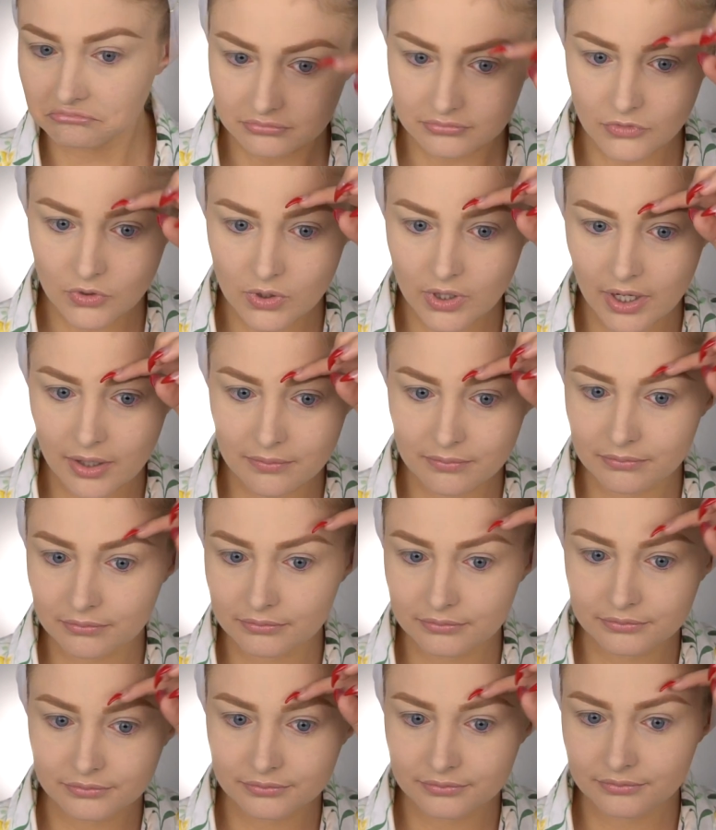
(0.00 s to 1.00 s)
Okay,
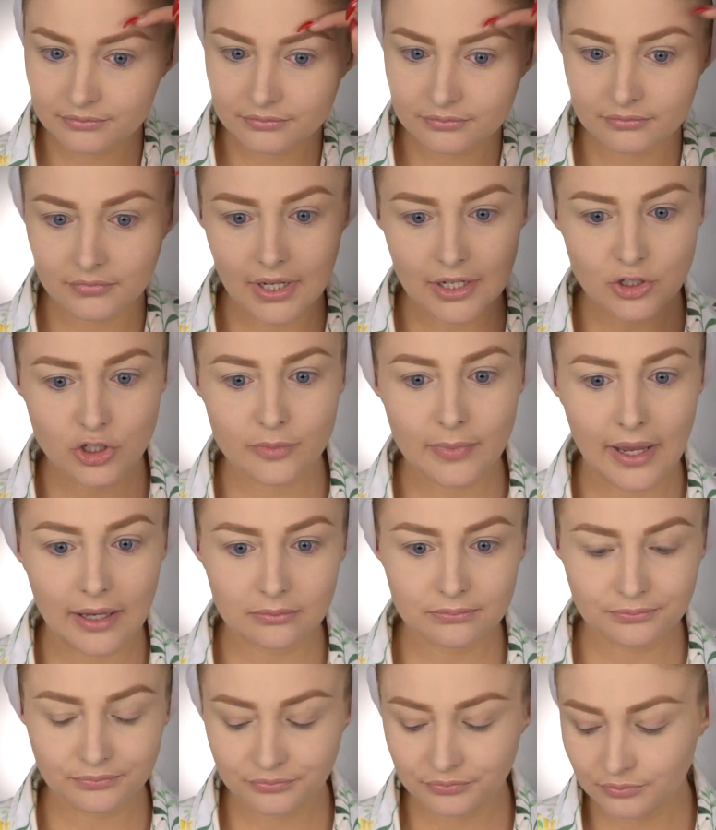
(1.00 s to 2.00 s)
not too
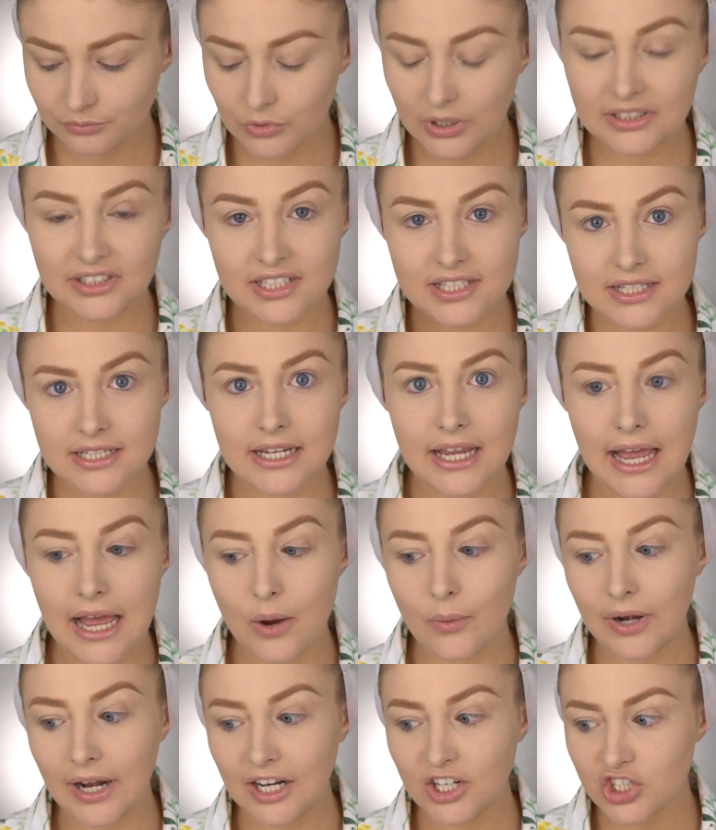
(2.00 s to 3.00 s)
bad. We'll have to see
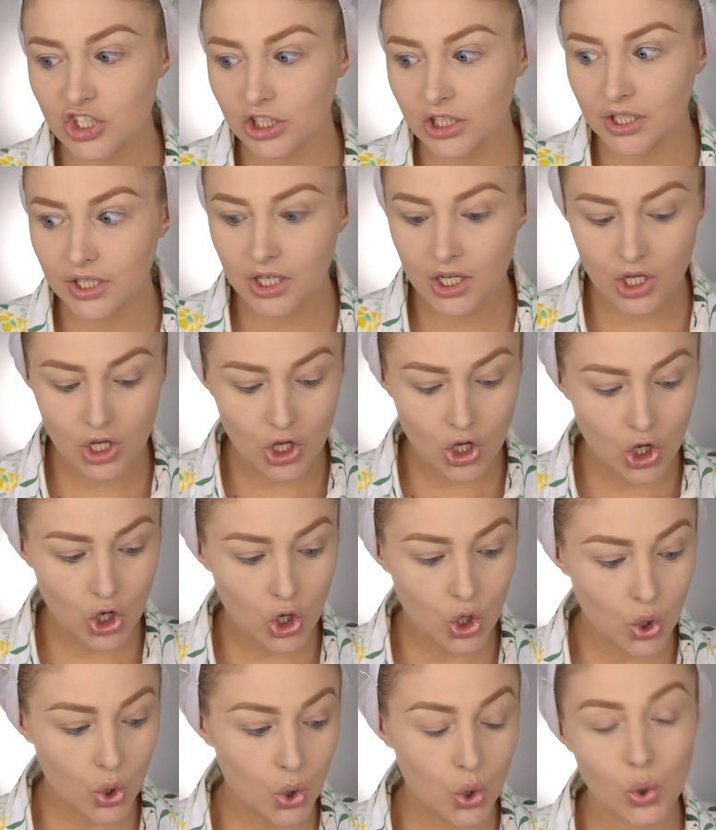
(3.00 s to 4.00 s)
how it actually
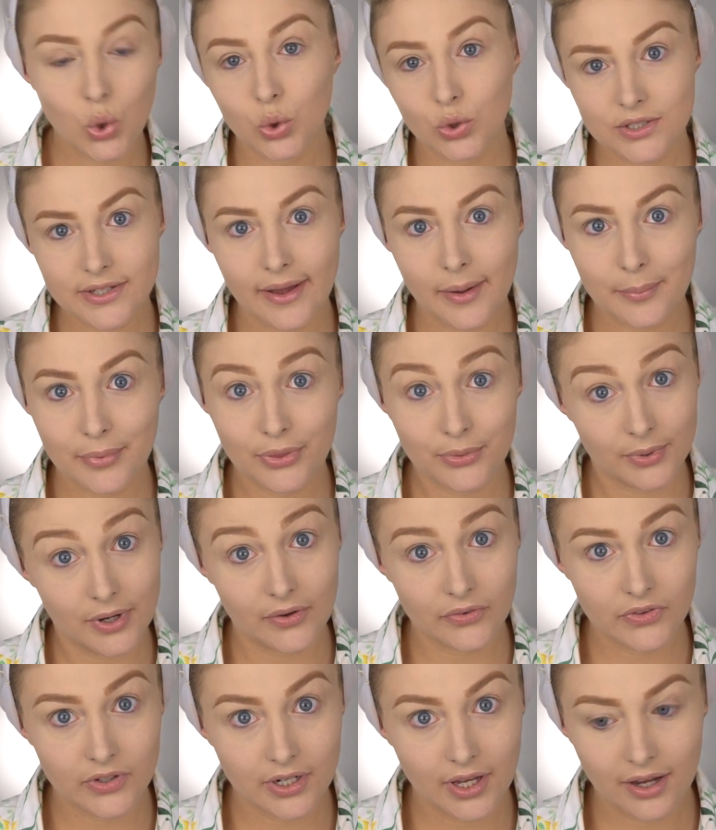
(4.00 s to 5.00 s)
holds up
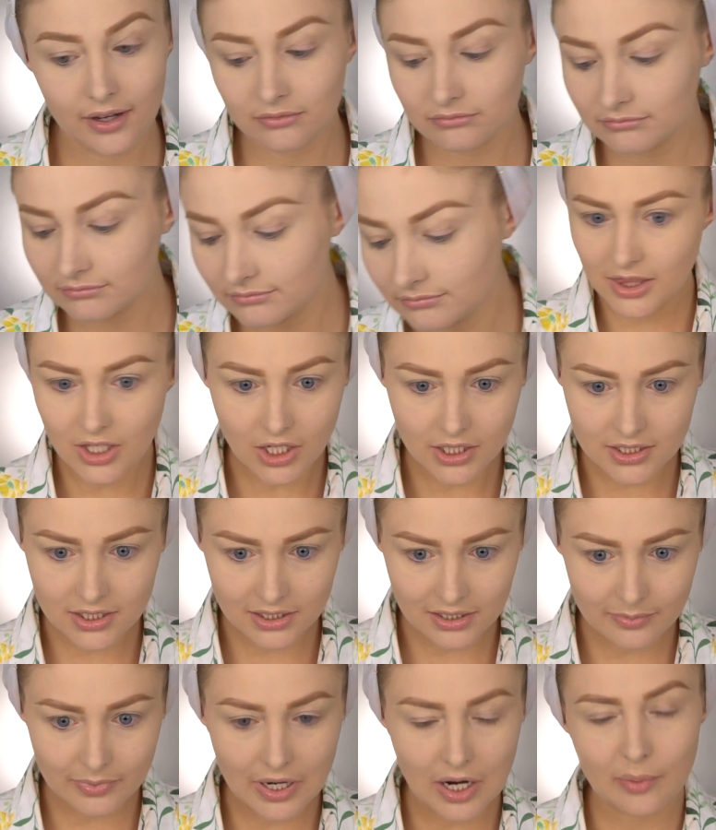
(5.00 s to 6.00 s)
throughout the day. Thoughts
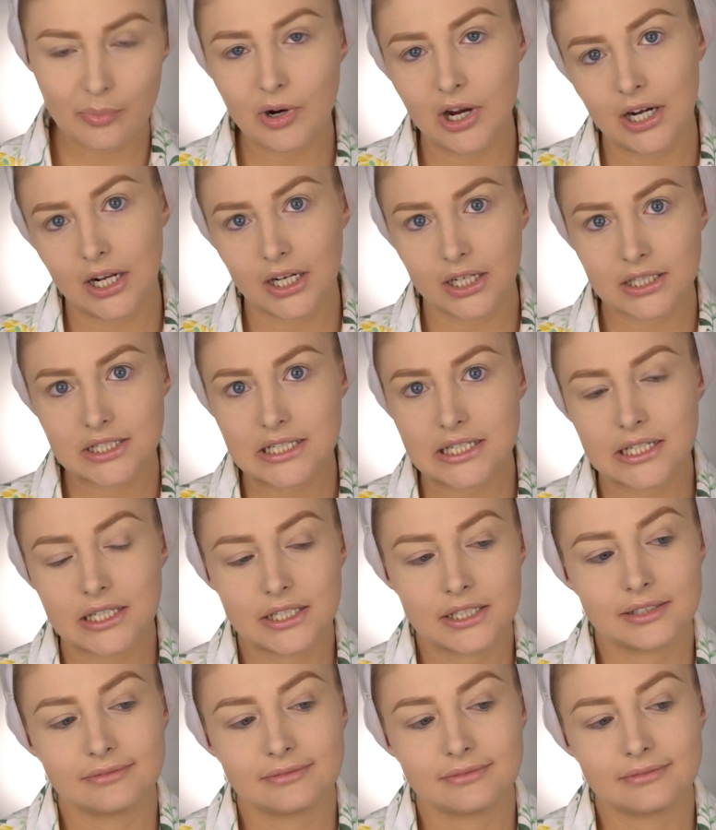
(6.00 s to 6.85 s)
on the brow product?